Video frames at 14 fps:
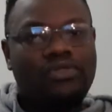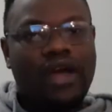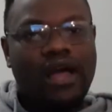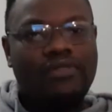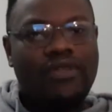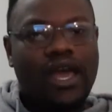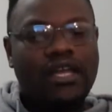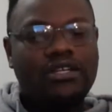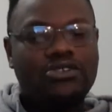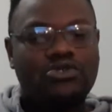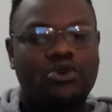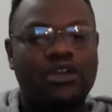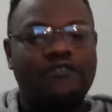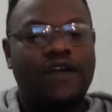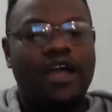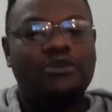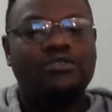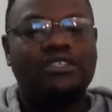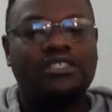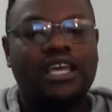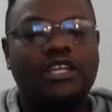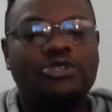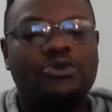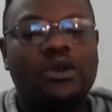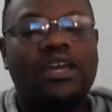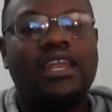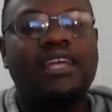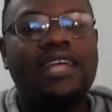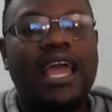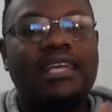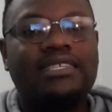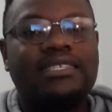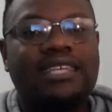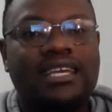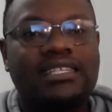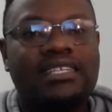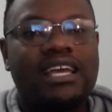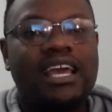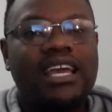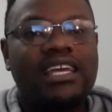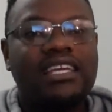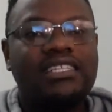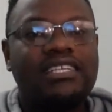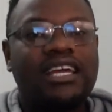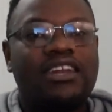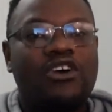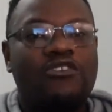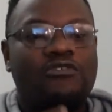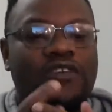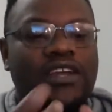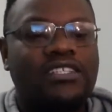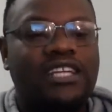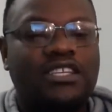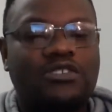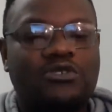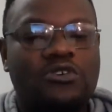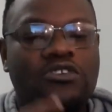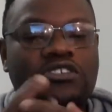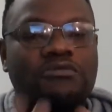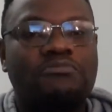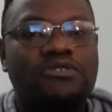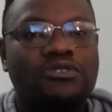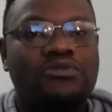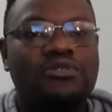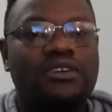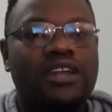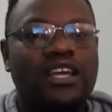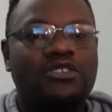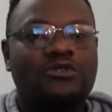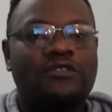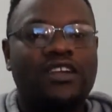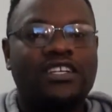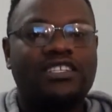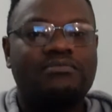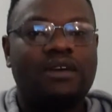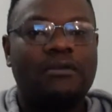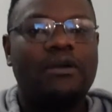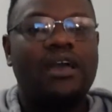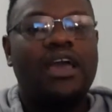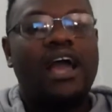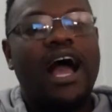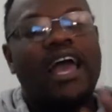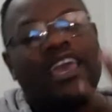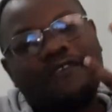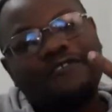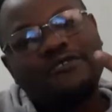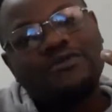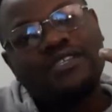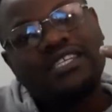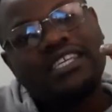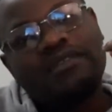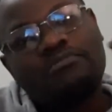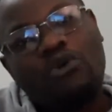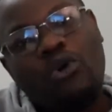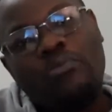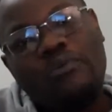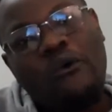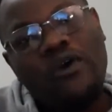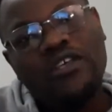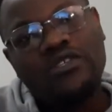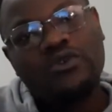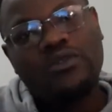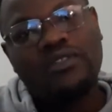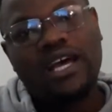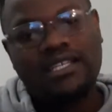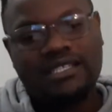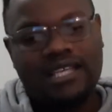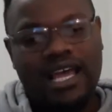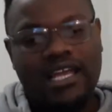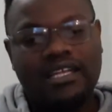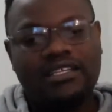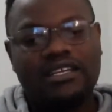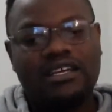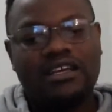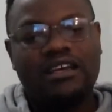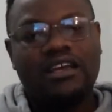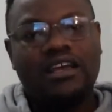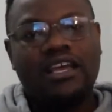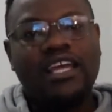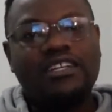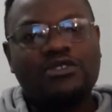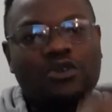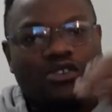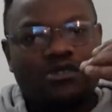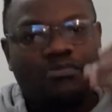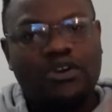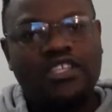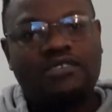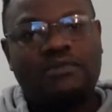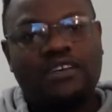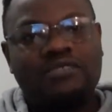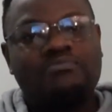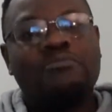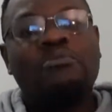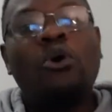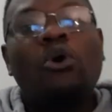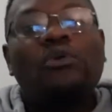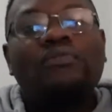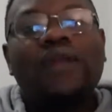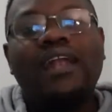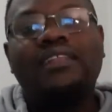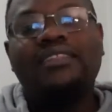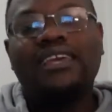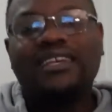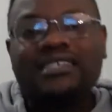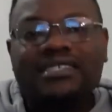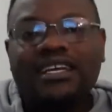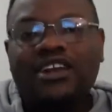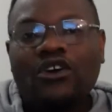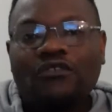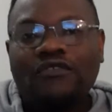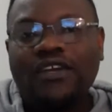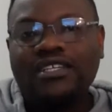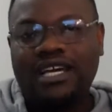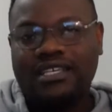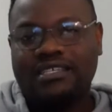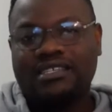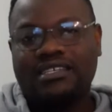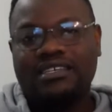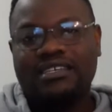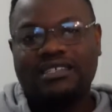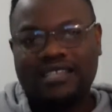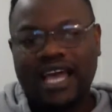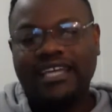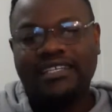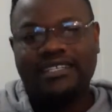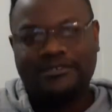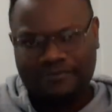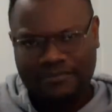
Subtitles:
the other end. So if I would say to a greater extent, internal factors contribute to the rise of Great Zimbabwe, I have to see more points on that side. And those points must be more than the external factors side.